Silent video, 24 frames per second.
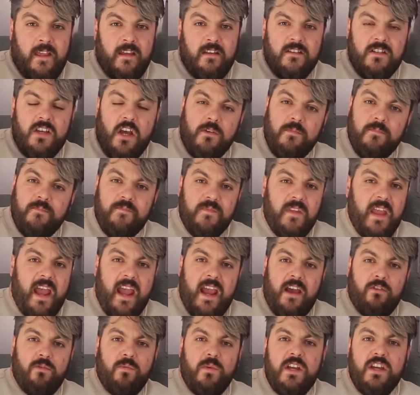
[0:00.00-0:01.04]
So,
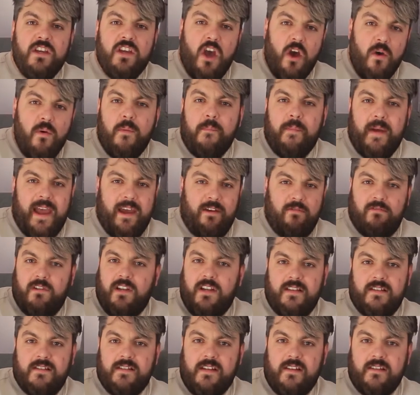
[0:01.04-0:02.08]
how do we go about
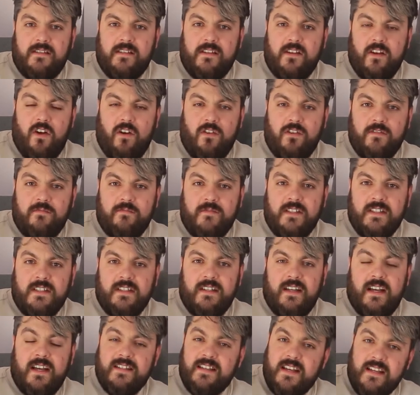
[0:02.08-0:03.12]
listening to God?
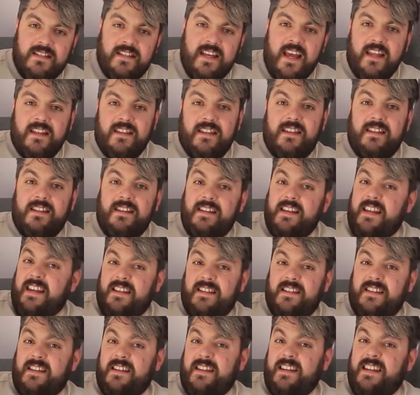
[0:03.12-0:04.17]
As I said,
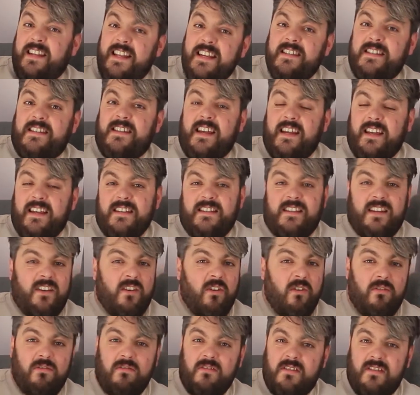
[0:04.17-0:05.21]
it, listening is the
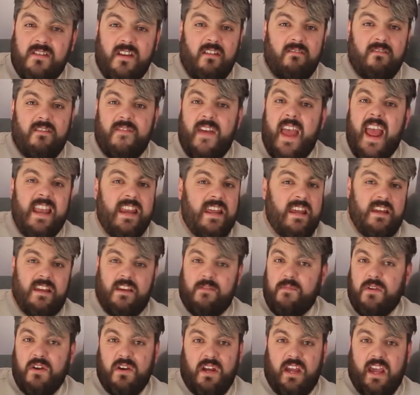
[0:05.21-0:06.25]
cornerstone of any
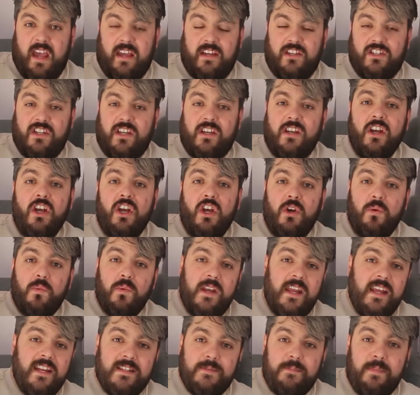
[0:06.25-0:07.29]
communication.
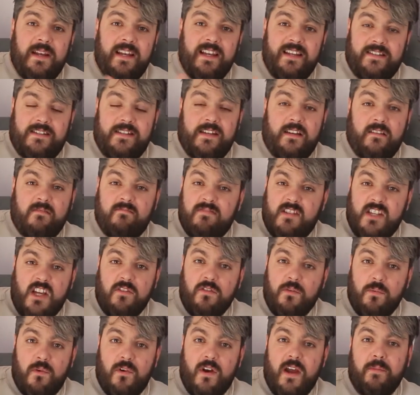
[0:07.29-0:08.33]
We need to be listening so
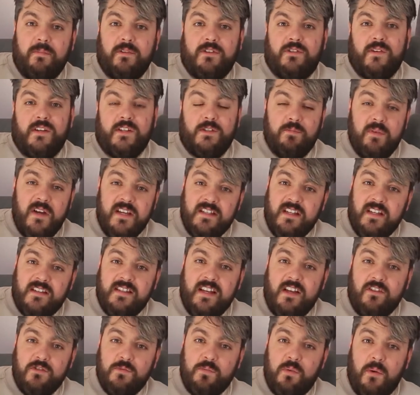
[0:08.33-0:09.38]
that we're able to express
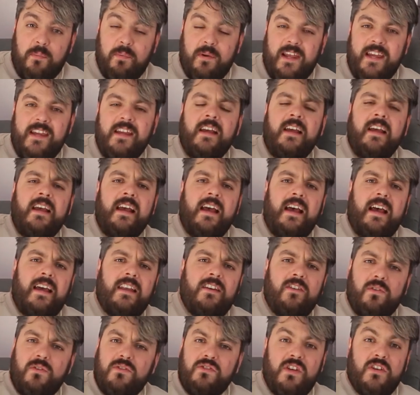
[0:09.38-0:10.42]
ourselves properly
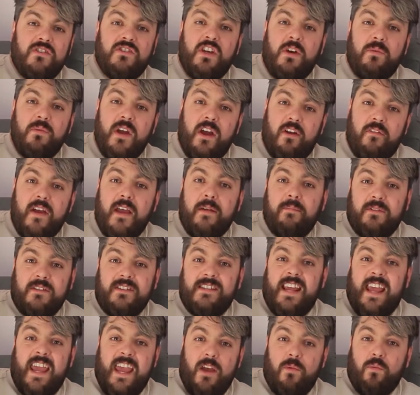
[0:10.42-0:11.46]
and also so we are able
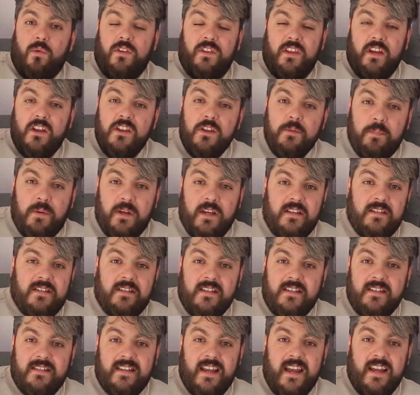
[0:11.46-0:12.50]
to hear what the other person
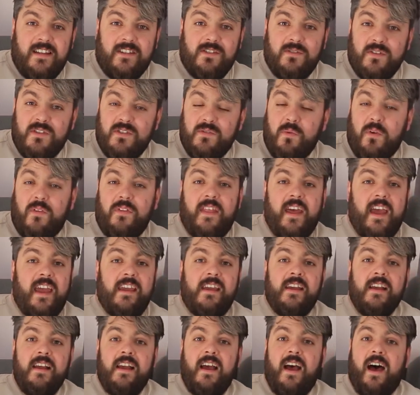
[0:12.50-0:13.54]
is saying to us, what
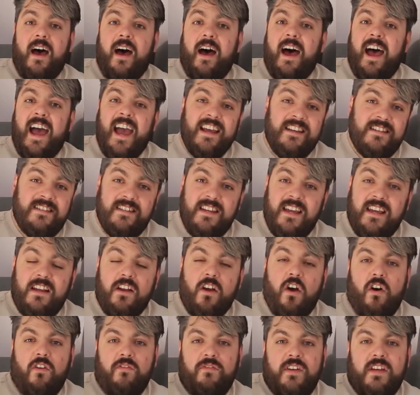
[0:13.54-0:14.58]
they are asking
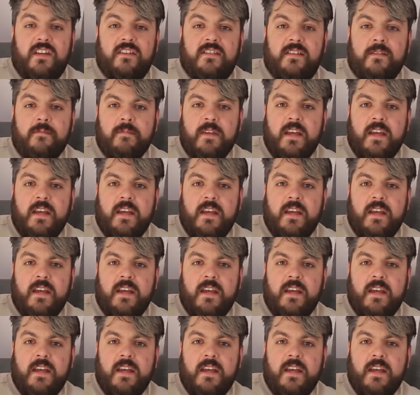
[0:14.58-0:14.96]
of us,